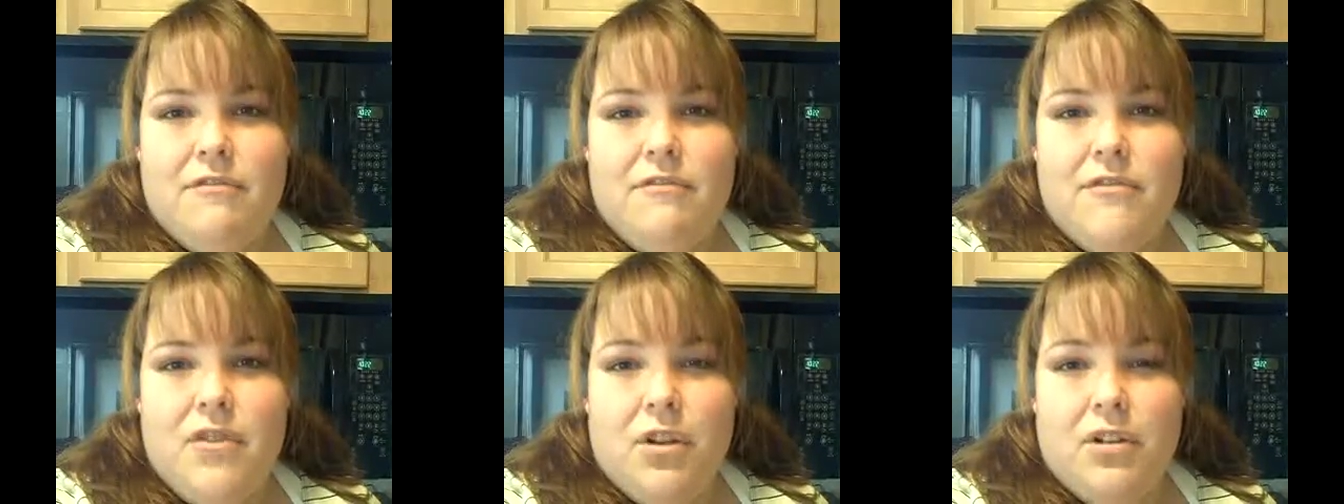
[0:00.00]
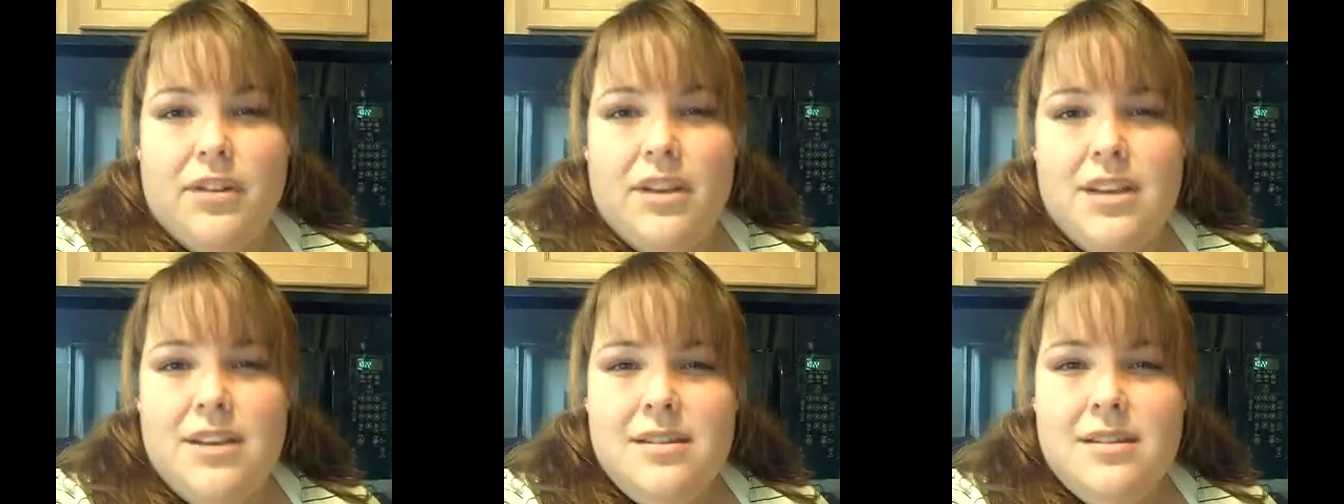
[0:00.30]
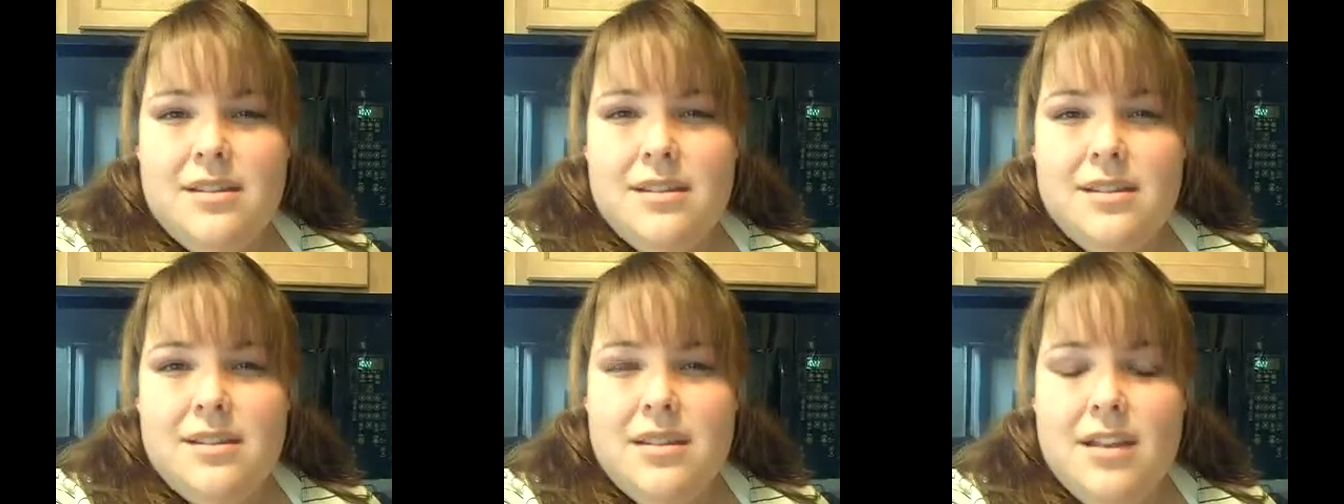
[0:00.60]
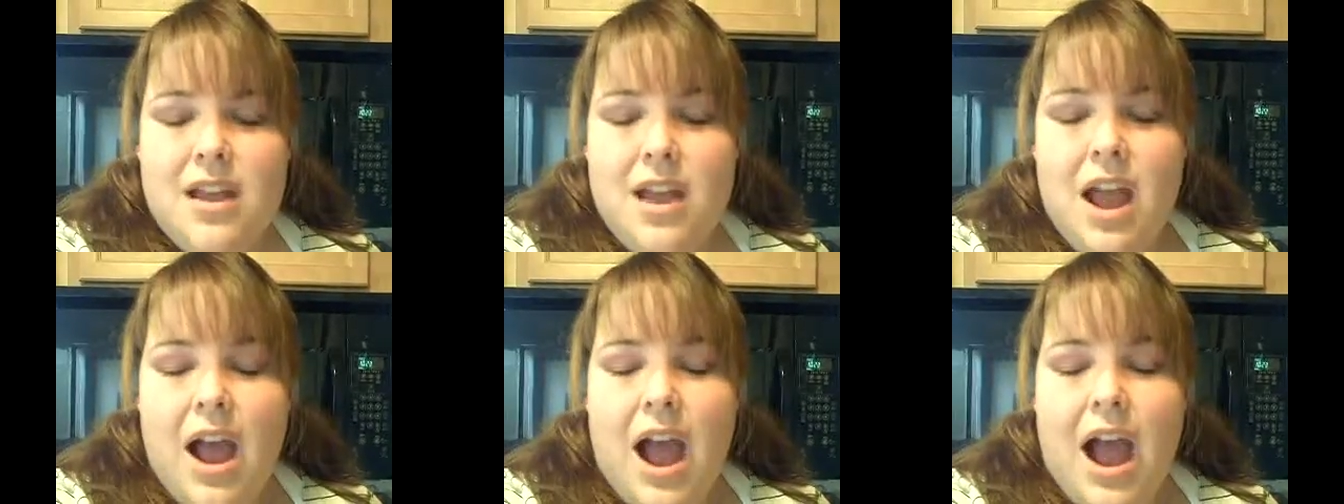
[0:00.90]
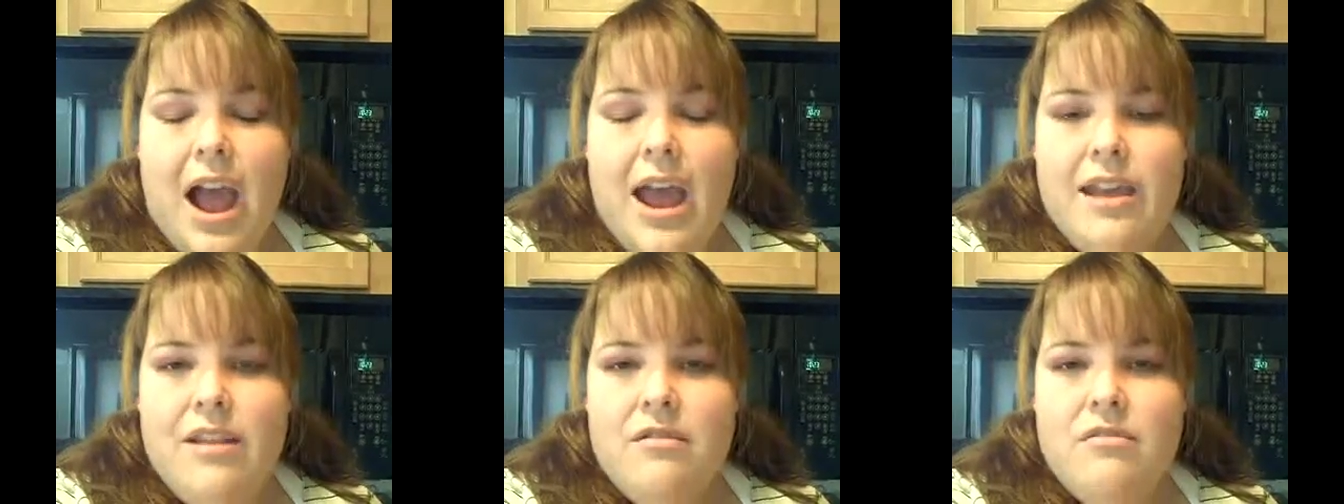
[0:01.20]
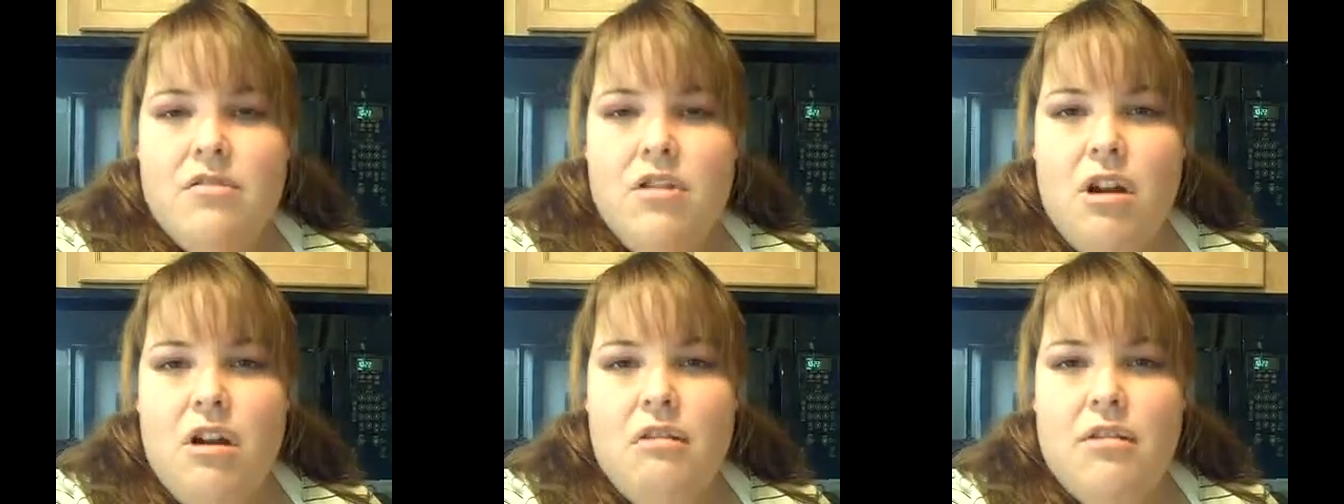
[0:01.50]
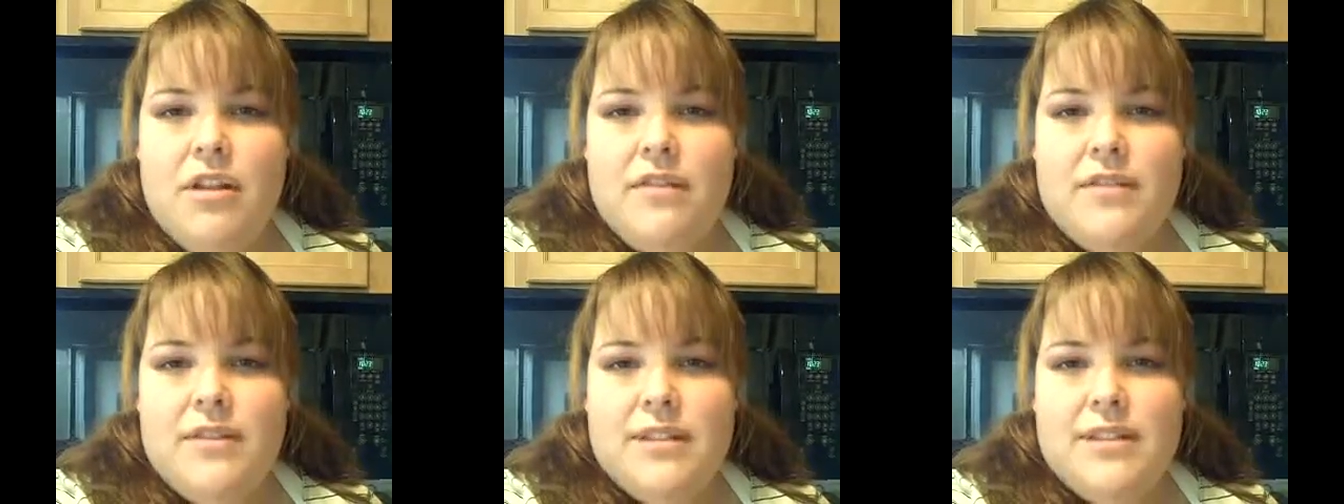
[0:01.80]
fullness. I don't know
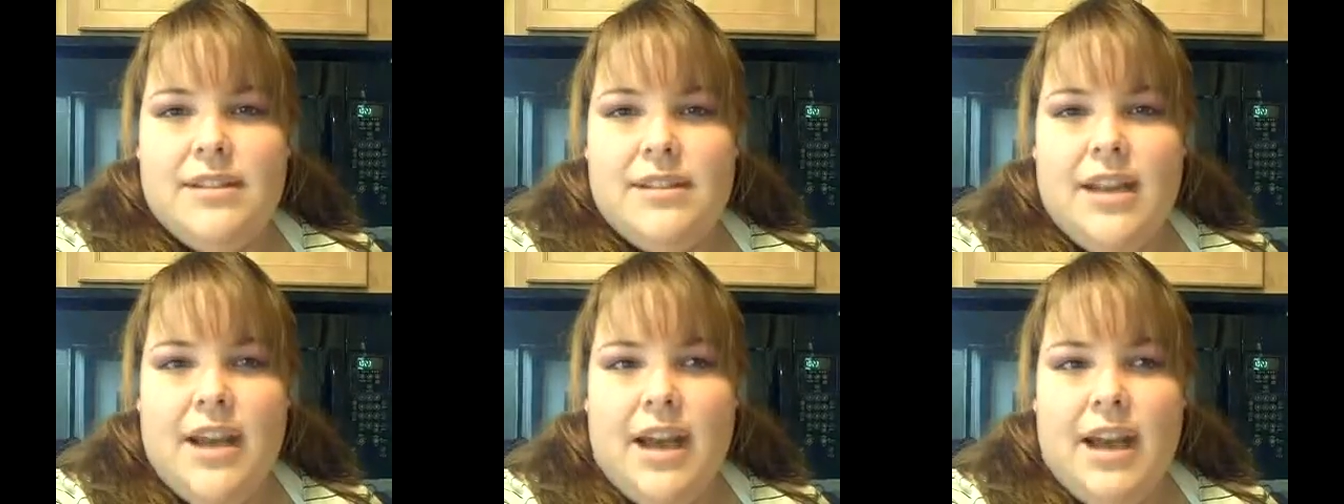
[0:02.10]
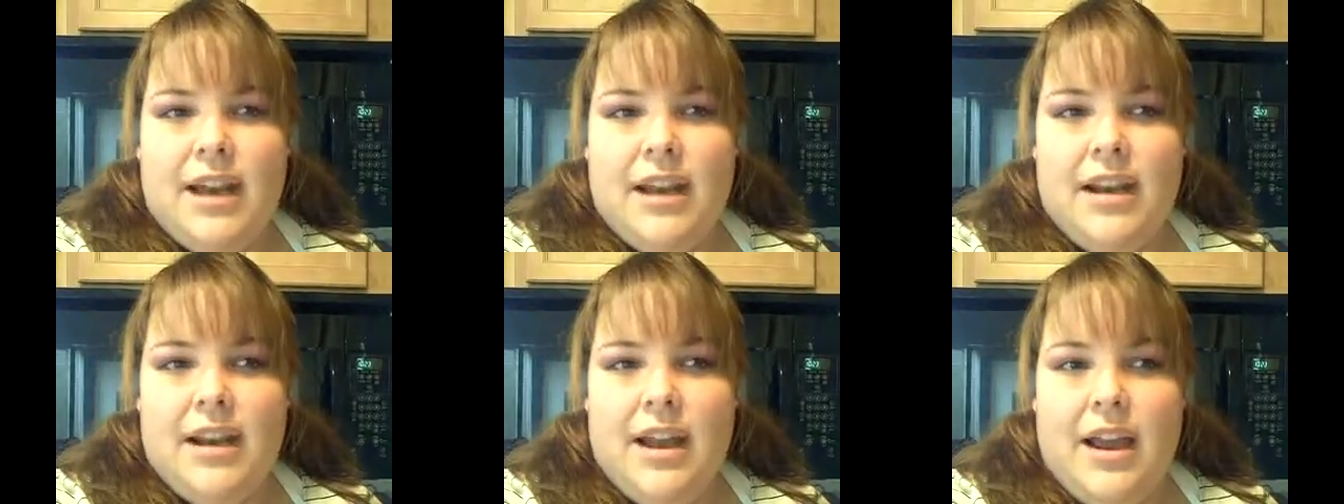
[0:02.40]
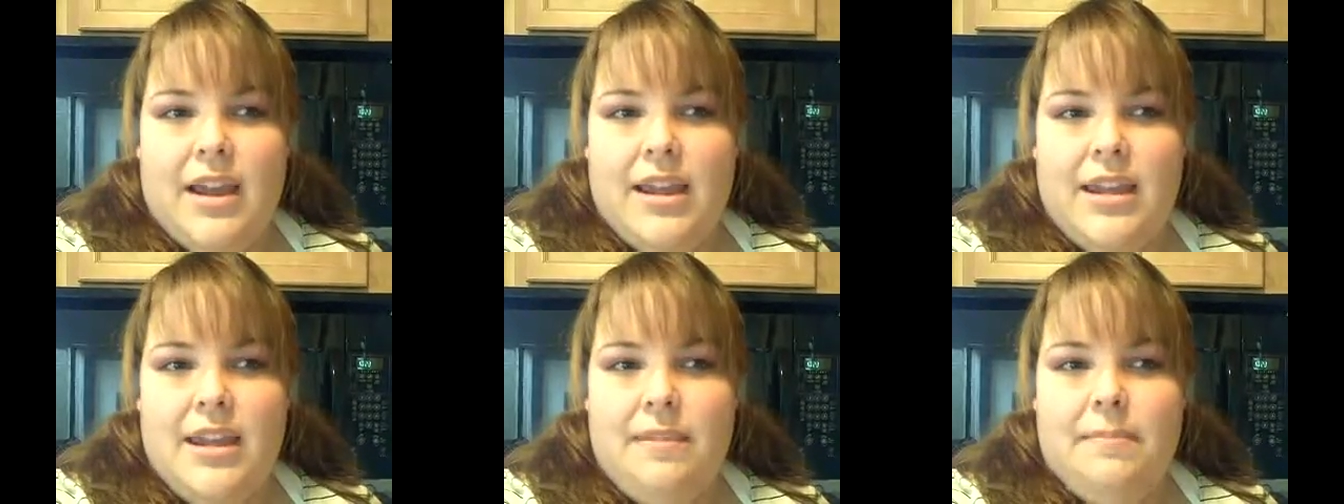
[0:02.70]
if it's that I